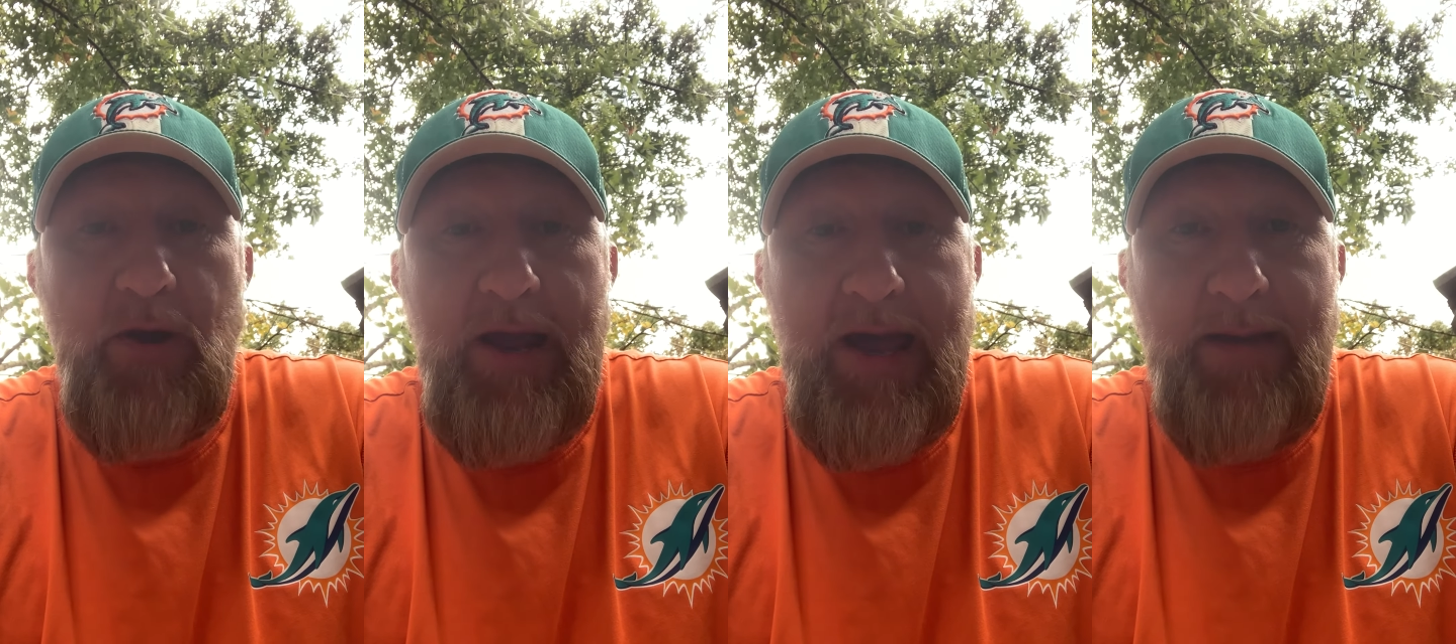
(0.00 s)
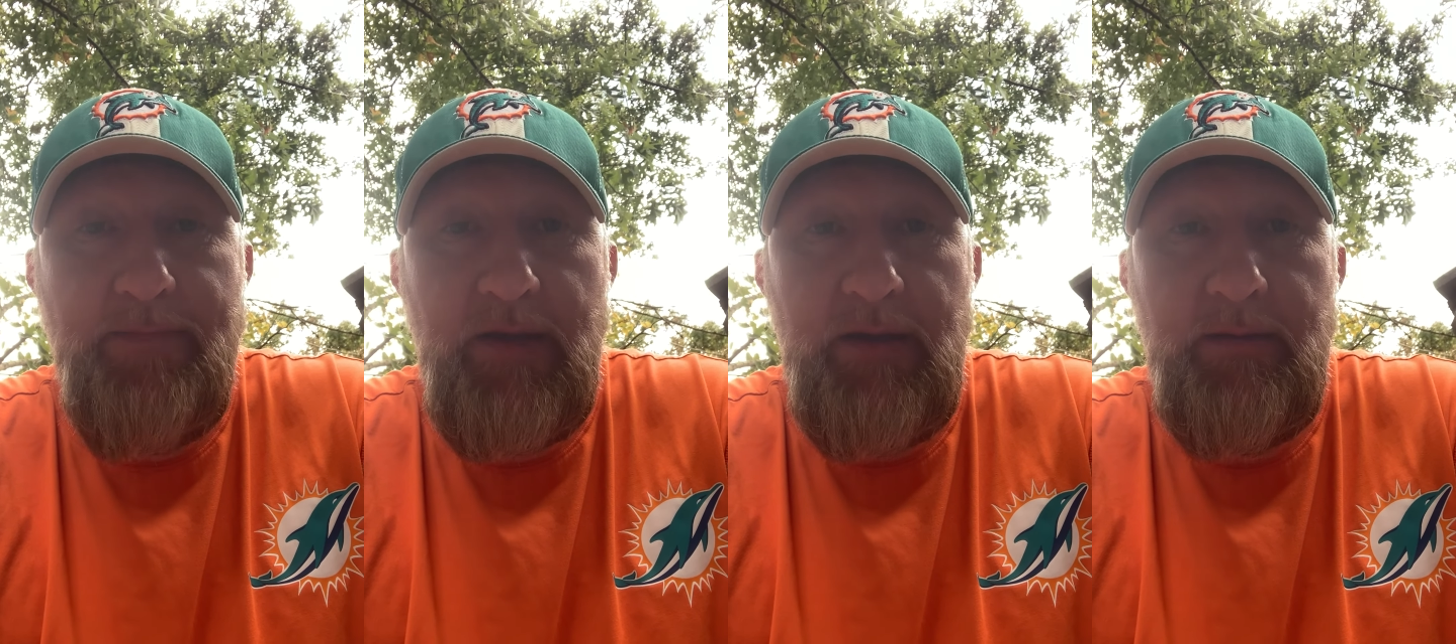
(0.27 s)

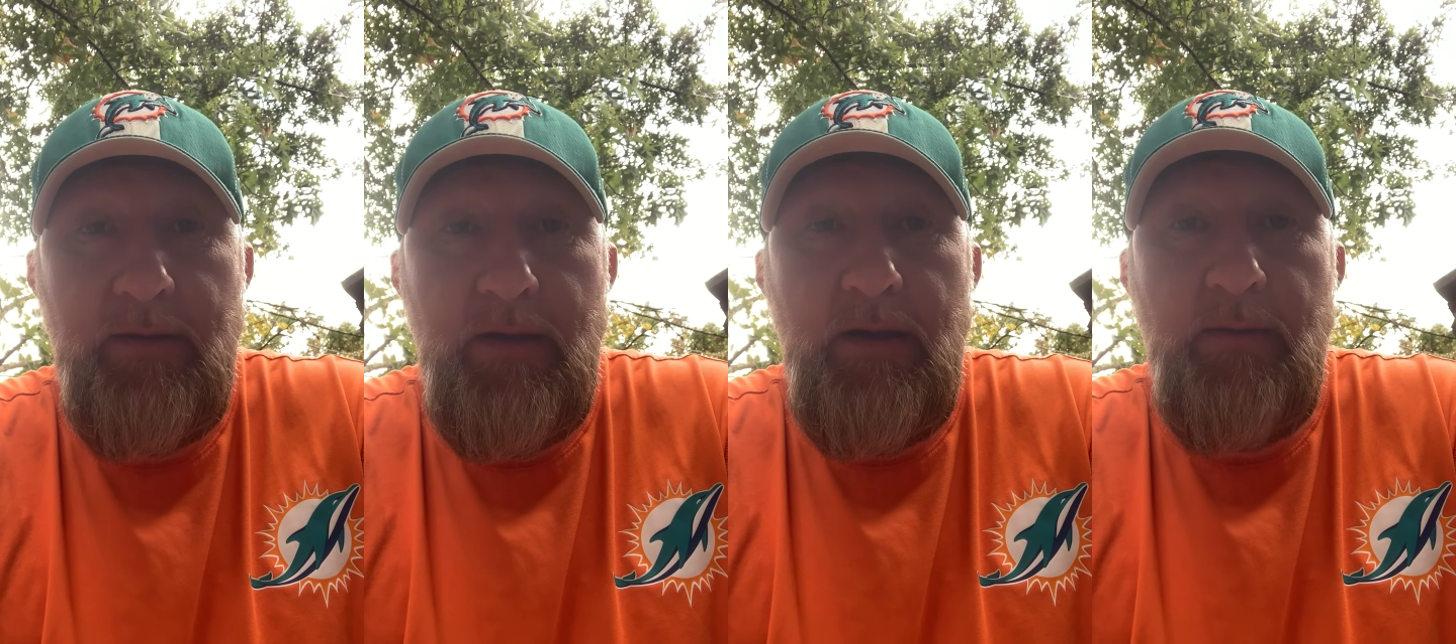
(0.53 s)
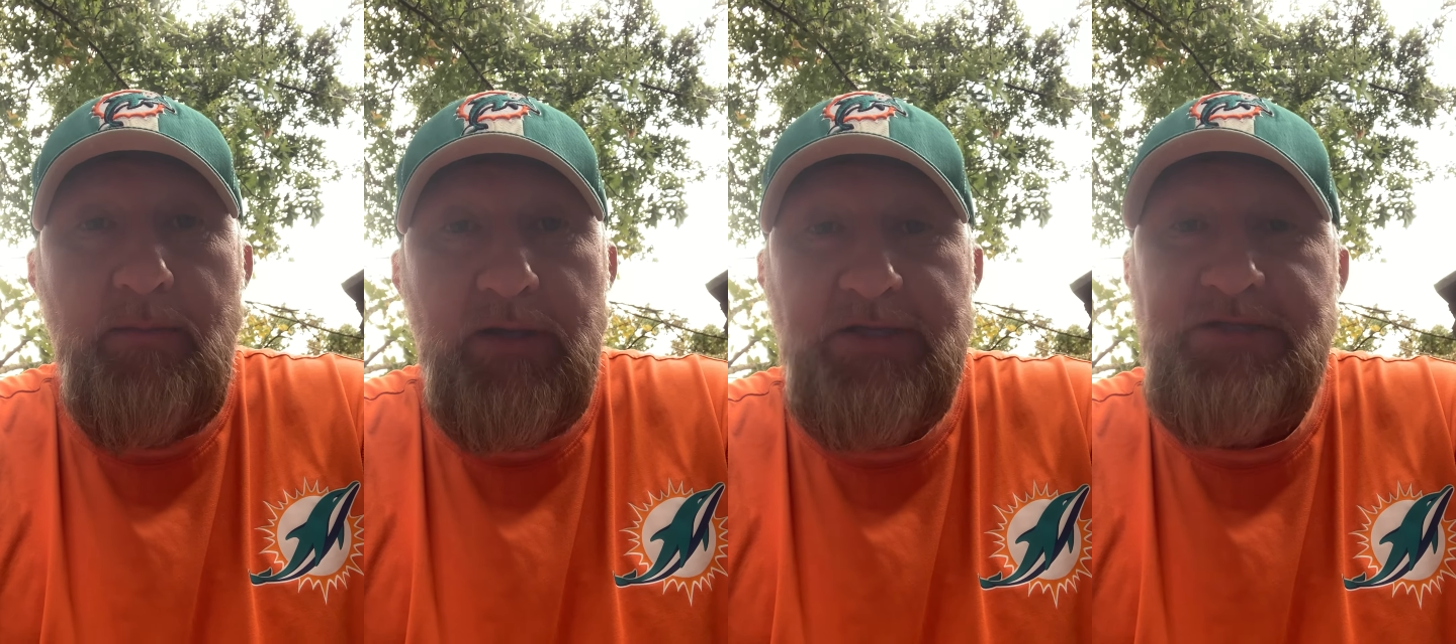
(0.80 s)
happy.
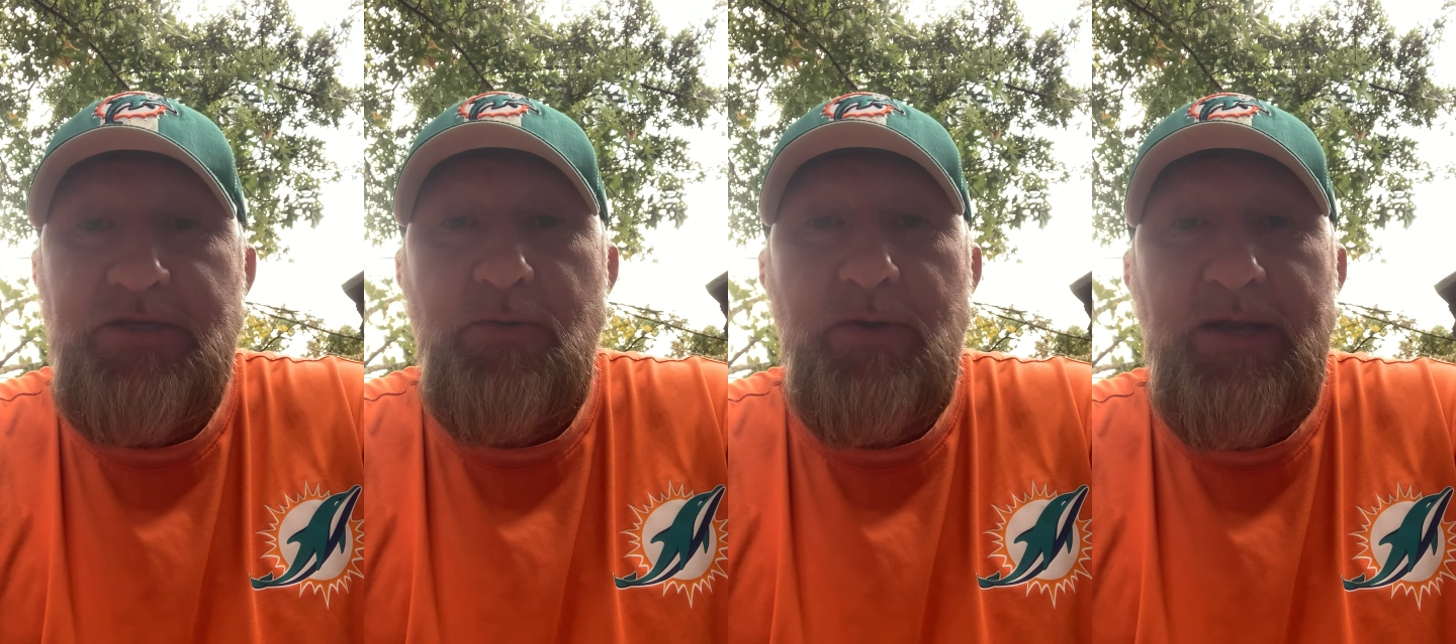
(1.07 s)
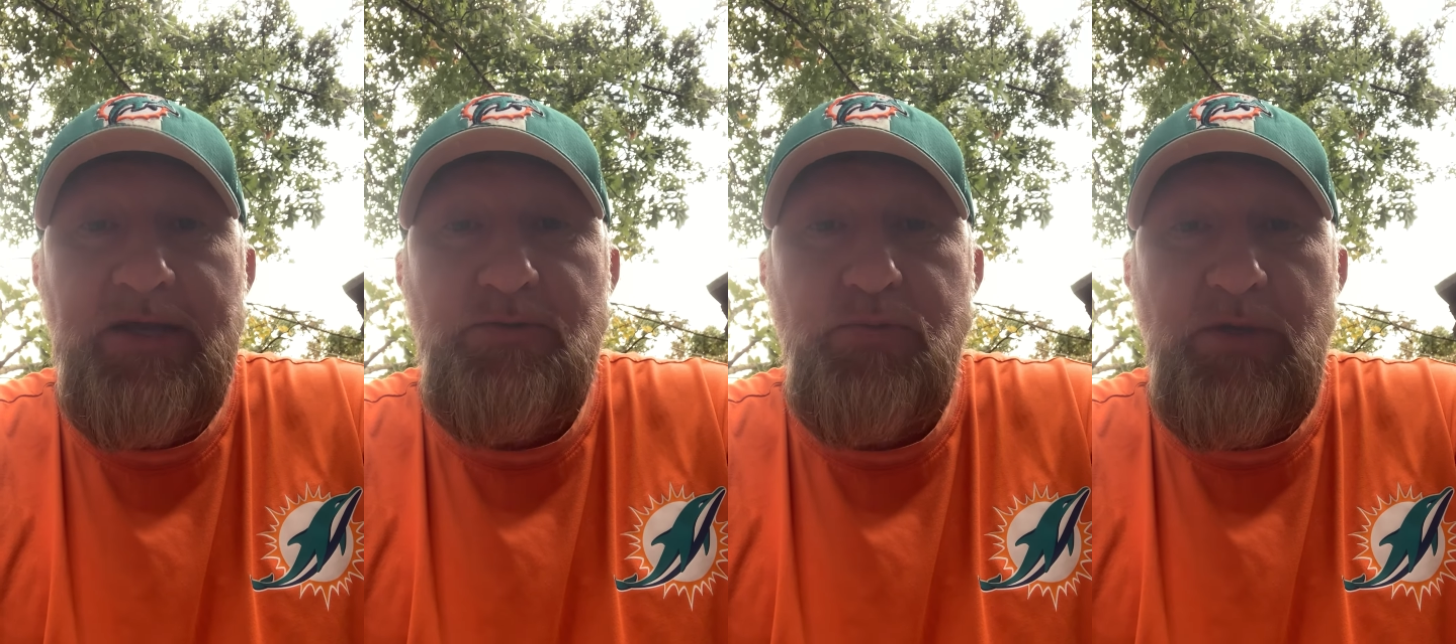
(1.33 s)
But let's see what
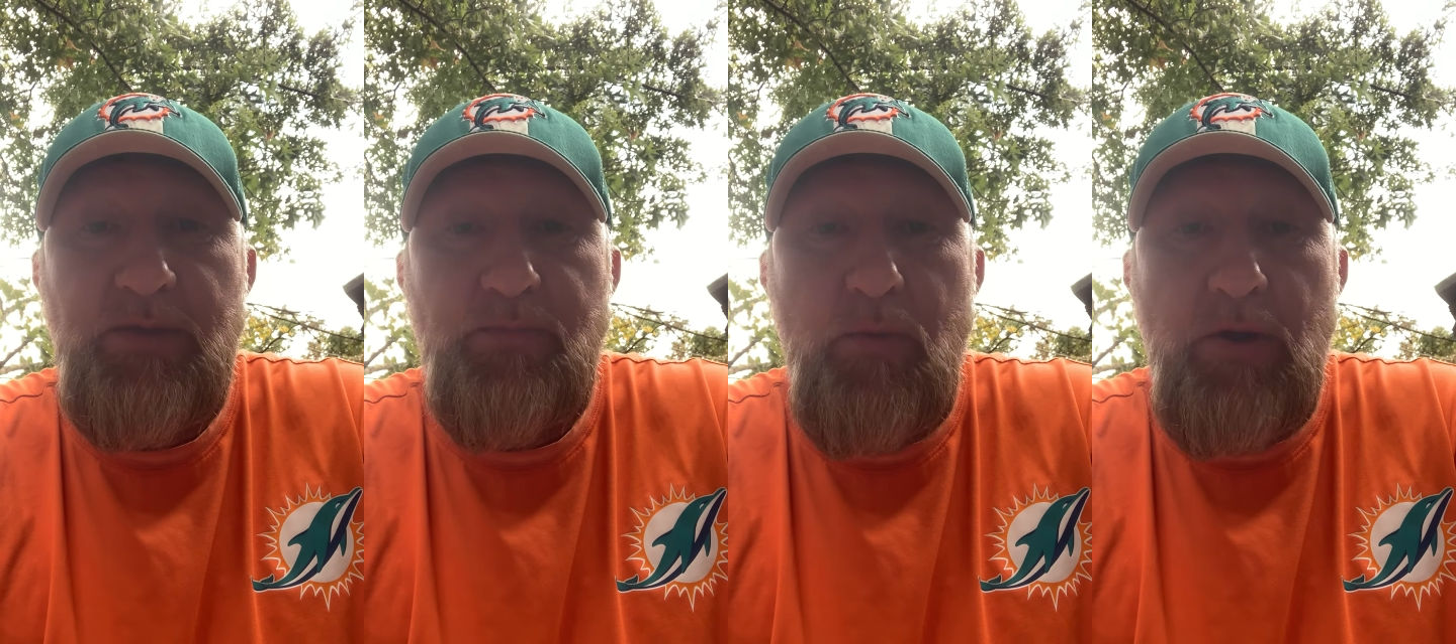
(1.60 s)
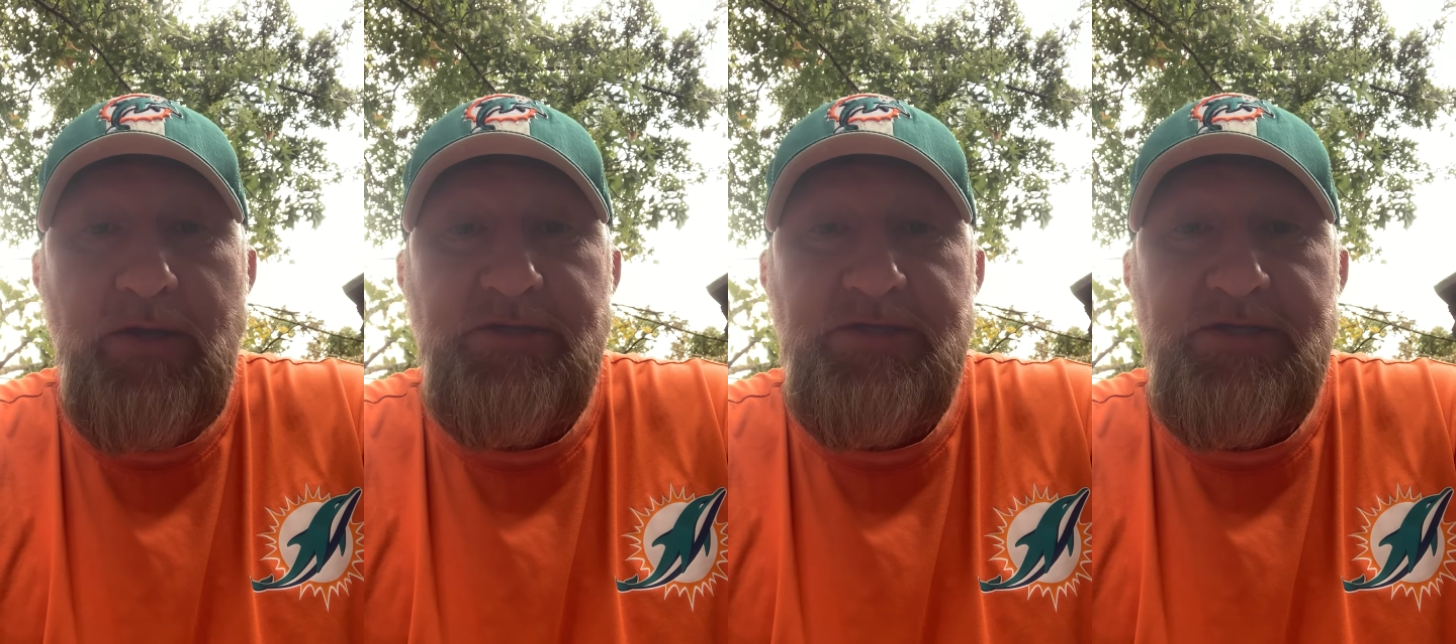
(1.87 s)
next week brings